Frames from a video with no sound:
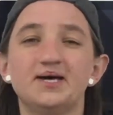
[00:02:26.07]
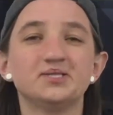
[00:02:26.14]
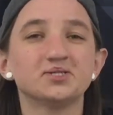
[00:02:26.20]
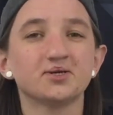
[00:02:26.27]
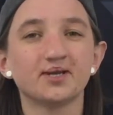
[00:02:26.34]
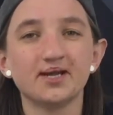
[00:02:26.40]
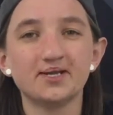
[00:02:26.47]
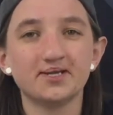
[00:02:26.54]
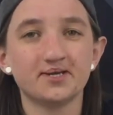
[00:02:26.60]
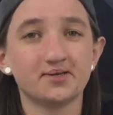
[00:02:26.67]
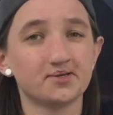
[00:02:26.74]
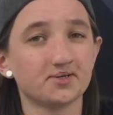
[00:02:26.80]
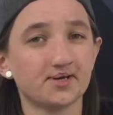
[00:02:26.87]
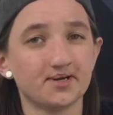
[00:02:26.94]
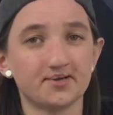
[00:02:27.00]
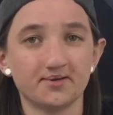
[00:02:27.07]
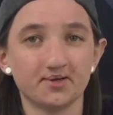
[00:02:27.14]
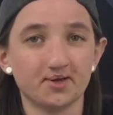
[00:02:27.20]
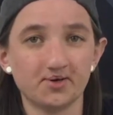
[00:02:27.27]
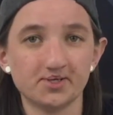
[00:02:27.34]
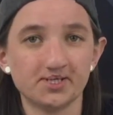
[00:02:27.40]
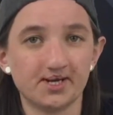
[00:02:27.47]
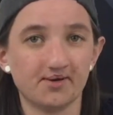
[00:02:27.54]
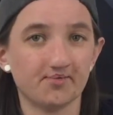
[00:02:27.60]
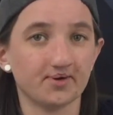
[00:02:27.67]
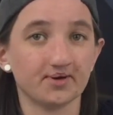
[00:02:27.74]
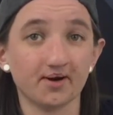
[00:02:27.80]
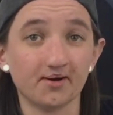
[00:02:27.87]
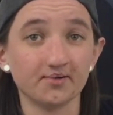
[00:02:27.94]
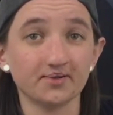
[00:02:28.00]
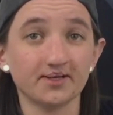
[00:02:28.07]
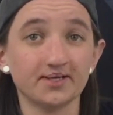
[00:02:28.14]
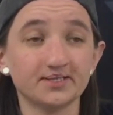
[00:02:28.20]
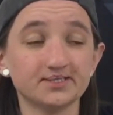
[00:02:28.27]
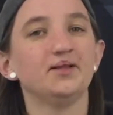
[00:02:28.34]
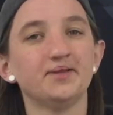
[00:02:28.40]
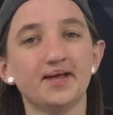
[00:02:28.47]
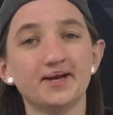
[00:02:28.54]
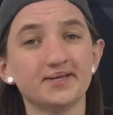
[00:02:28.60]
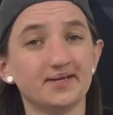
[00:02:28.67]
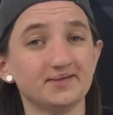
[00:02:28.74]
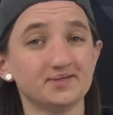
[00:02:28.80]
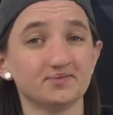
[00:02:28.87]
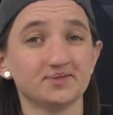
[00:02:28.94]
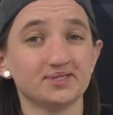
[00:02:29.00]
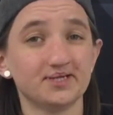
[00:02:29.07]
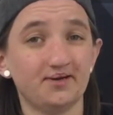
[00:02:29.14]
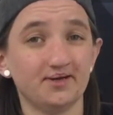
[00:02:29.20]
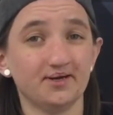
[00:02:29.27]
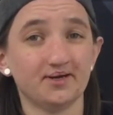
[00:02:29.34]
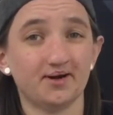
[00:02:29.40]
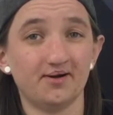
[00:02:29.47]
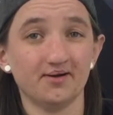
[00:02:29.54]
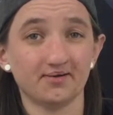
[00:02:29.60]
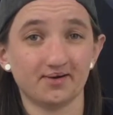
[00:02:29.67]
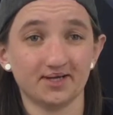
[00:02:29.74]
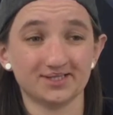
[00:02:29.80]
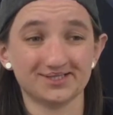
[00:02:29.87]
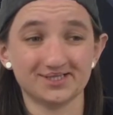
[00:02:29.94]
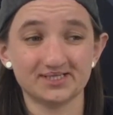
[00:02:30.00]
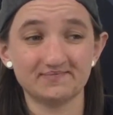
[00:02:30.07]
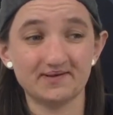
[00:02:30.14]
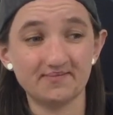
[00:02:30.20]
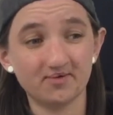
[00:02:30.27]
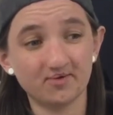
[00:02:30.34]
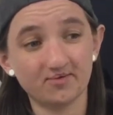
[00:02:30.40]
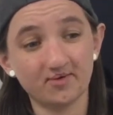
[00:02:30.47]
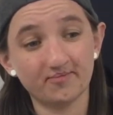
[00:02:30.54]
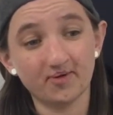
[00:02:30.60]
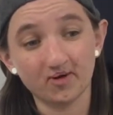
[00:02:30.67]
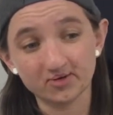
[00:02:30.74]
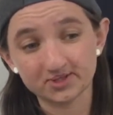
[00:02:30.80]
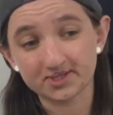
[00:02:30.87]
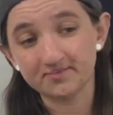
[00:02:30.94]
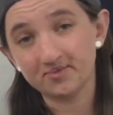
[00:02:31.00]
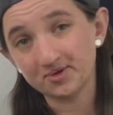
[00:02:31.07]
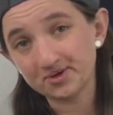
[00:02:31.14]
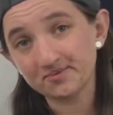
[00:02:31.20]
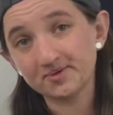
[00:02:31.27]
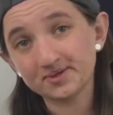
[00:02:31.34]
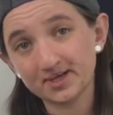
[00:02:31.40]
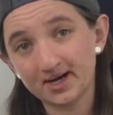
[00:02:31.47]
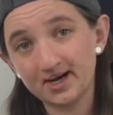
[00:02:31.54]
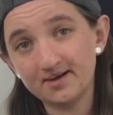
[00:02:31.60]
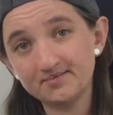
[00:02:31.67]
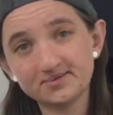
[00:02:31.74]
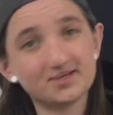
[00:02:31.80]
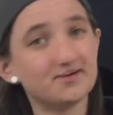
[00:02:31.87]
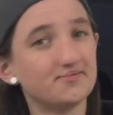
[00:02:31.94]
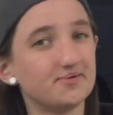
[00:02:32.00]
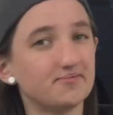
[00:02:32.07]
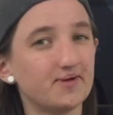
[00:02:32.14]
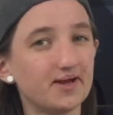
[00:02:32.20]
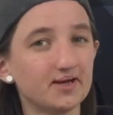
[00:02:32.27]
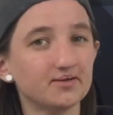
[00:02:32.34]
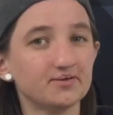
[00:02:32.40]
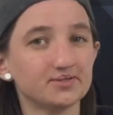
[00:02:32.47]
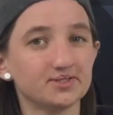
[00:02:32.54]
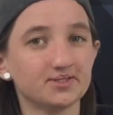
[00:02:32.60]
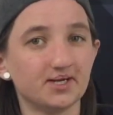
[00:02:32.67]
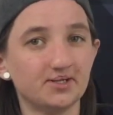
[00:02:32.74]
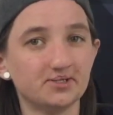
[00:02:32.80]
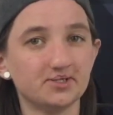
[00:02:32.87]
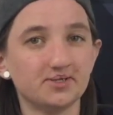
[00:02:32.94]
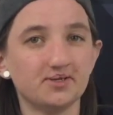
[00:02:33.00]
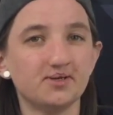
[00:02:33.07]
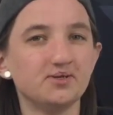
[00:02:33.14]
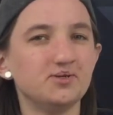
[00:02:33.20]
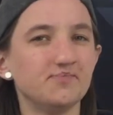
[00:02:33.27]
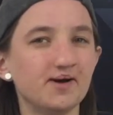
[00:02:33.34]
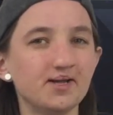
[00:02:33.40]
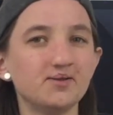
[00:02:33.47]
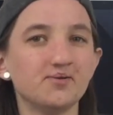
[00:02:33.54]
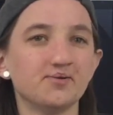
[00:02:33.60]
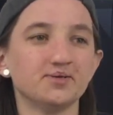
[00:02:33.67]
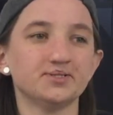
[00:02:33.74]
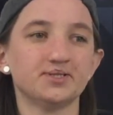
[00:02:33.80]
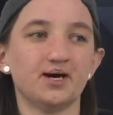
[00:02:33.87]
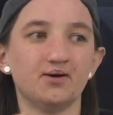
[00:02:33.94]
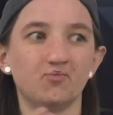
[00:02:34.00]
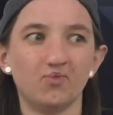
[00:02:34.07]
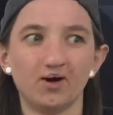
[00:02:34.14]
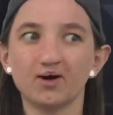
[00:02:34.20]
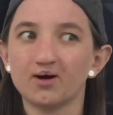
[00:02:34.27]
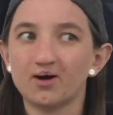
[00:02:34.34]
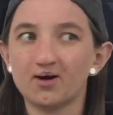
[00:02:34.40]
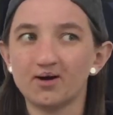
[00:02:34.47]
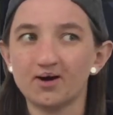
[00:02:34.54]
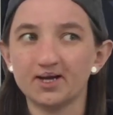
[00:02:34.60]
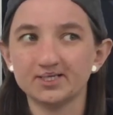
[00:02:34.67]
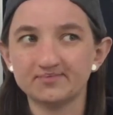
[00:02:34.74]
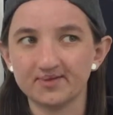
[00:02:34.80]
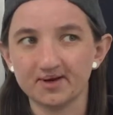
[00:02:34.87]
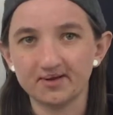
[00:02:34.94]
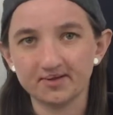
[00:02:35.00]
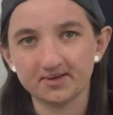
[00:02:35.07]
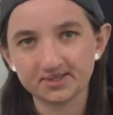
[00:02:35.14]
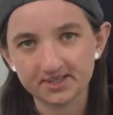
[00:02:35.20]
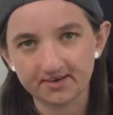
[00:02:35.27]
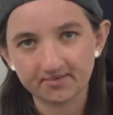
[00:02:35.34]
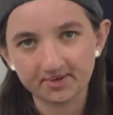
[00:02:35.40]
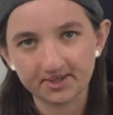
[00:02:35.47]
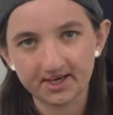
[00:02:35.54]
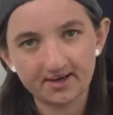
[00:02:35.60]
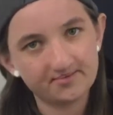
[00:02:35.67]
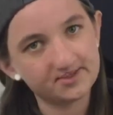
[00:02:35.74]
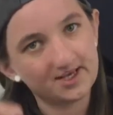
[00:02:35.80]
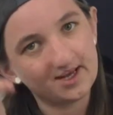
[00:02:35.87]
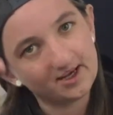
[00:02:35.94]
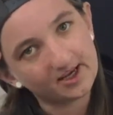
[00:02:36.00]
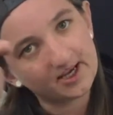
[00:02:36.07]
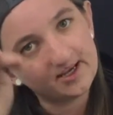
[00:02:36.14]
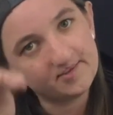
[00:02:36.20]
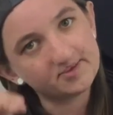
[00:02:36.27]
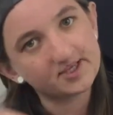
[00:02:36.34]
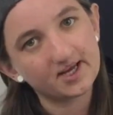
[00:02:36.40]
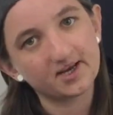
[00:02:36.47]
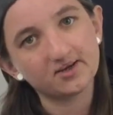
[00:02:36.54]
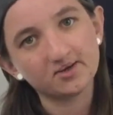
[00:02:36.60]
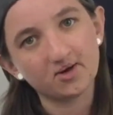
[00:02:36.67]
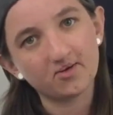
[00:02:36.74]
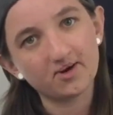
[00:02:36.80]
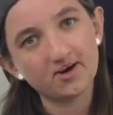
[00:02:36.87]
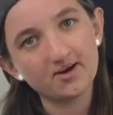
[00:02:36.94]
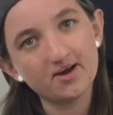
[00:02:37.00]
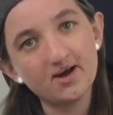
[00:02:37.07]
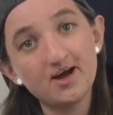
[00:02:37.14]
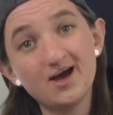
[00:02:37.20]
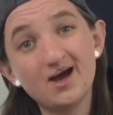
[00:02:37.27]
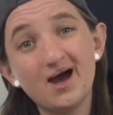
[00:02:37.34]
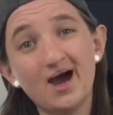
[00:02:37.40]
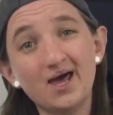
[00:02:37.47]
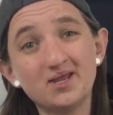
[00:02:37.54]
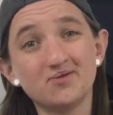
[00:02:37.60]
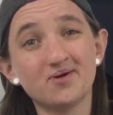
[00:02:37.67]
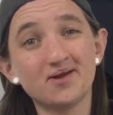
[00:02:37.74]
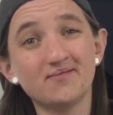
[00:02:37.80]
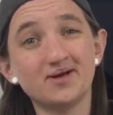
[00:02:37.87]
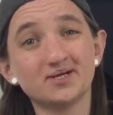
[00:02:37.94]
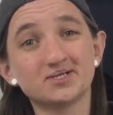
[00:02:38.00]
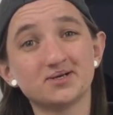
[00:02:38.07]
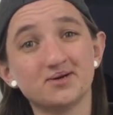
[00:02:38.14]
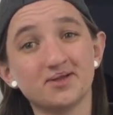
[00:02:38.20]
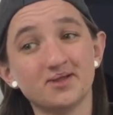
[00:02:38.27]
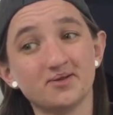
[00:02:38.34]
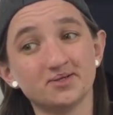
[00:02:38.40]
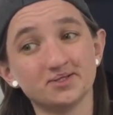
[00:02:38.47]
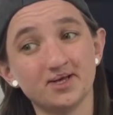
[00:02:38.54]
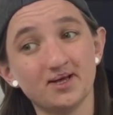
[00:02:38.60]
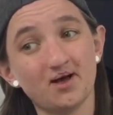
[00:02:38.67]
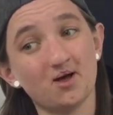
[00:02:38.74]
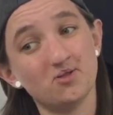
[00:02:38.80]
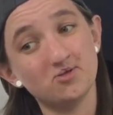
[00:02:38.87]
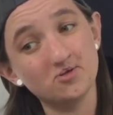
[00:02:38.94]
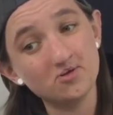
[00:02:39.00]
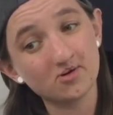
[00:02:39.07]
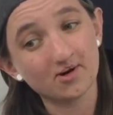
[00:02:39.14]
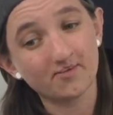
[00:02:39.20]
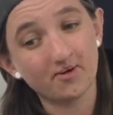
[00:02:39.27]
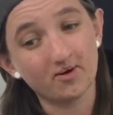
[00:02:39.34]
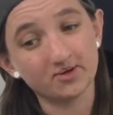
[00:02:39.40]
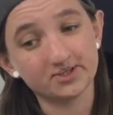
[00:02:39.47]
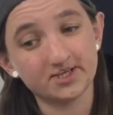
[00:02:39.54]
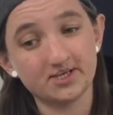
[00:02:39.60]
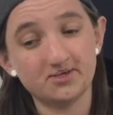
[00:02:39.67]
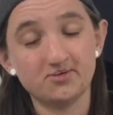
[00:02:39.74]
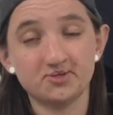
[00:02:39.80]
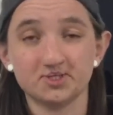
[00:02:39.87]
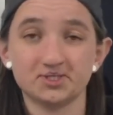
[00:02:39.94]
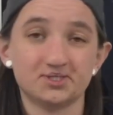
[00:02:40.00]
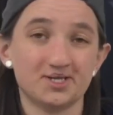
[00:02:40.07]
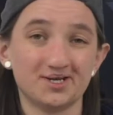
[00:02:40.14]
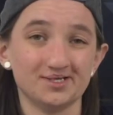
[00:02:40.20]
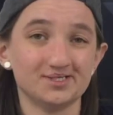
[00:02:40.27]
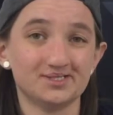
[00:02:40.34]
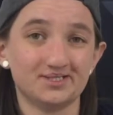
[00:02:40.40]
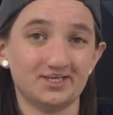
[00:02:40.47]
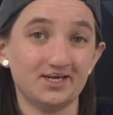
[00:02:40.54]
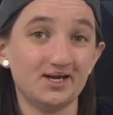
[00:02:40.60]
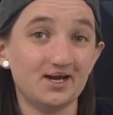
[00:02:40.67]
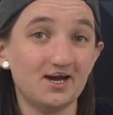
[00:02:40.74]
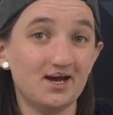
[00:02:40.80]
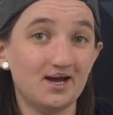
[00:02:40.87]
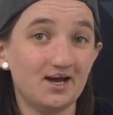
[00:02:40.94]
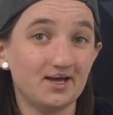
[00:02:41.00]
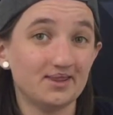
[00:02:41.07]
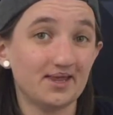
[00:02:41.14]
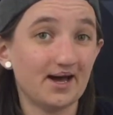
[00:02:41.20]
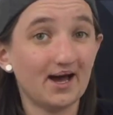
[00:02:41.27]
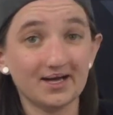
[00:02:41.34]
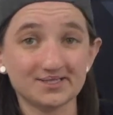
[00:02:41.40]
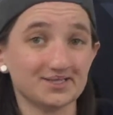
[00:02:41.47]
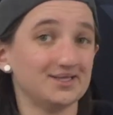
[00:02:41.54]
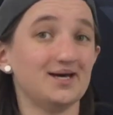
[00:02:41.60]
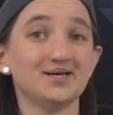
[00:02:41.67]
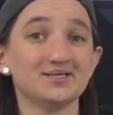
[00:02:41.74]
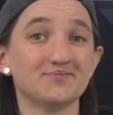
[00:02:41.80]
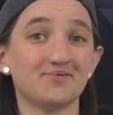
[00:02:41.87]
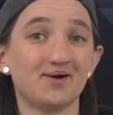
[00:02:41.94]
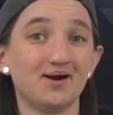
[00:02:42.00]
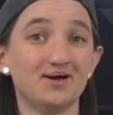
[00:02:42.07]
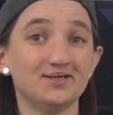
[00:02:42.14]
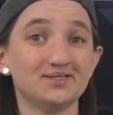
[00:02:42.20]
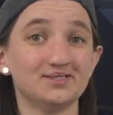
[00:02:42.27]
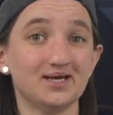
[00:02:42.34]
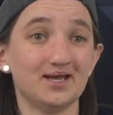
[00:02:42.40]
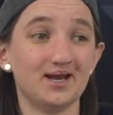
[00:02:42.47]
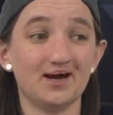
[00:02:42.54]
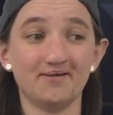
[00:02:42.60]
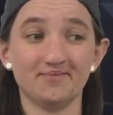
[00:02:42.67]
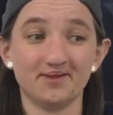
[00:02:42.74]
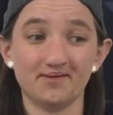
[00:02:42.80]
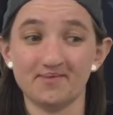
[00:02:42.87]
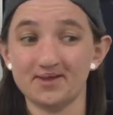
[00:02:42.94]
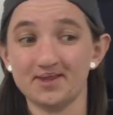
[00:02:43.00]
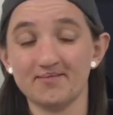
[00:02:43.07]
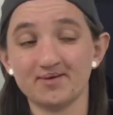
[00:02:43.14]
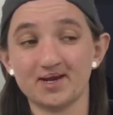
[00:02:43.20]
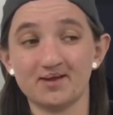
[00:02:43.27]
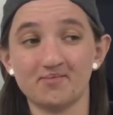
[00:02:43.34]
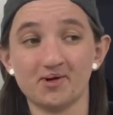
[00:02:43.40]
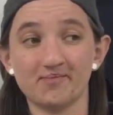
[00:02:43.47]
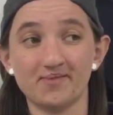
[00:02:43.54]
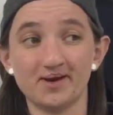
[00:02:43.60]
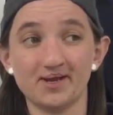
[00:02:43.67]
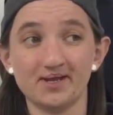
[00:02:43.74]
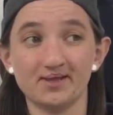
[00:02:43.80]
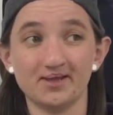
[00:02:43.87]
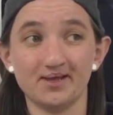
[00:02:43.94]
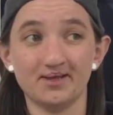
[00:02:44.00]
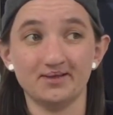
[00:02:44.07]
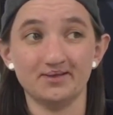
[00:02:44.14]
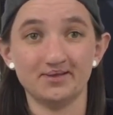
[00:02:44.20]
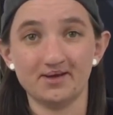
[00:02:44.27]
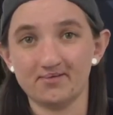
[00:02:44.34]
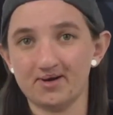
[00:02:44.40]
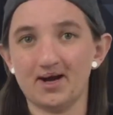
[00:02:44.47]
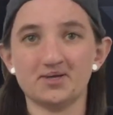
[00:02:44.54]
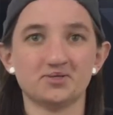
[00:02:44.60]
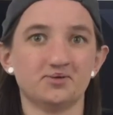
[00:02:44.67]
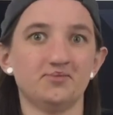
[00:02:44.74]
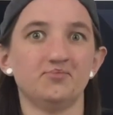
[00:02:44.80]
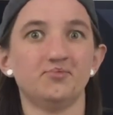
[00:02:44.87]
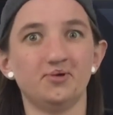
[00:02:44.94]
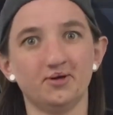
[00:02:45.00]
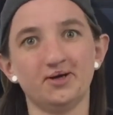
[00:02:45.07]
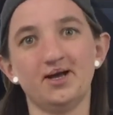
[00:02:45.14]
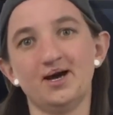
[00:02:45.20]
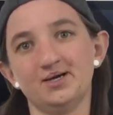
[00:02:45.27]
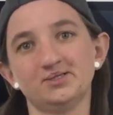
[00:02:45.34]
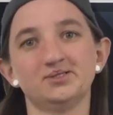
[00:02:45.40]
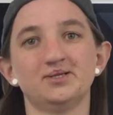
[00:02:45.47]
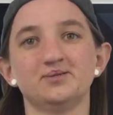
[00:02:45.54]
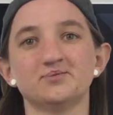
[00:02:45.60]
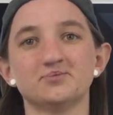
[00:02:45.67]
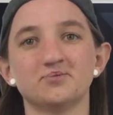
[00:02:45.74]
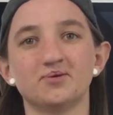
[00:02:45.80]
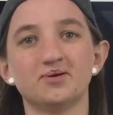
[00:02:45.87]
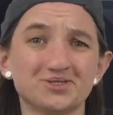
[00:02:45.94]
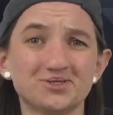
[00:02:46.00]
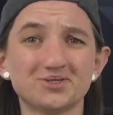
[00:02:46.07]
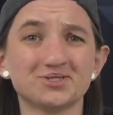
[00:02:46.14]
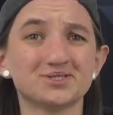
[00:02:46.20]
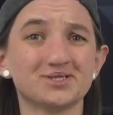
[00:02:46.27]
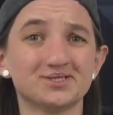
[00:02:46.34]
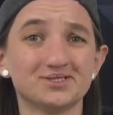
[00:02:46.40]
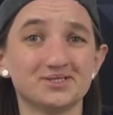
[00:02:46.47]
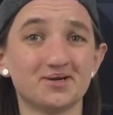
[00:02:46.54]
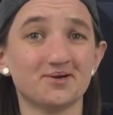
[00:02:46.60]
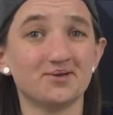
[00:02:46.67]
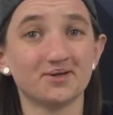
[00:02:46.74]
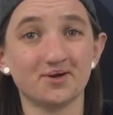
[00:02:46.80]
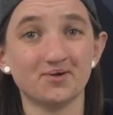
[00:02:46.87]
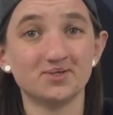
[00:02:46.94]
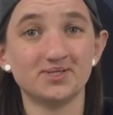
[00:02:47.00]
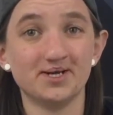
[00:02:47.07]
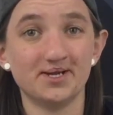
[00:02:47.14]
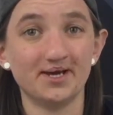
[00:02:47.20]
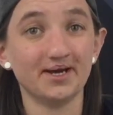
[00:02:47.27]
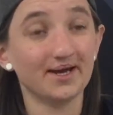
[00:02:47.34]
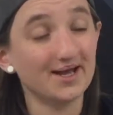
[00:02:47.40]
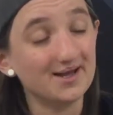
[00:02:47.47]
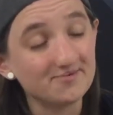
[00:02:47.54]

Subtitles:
It's a good idea to try to negotiate regardless. A lot of times when selling a car on Craigslist, people will post it multiple times, and if you're paying close attention, you might notice that one car has been on there several times and it keeps getting lowered, and you want to make sure that there's not a newer post that you just didn't see that has a less price and have them end up getting more money than they were actually really asking for. So just consider negotiating.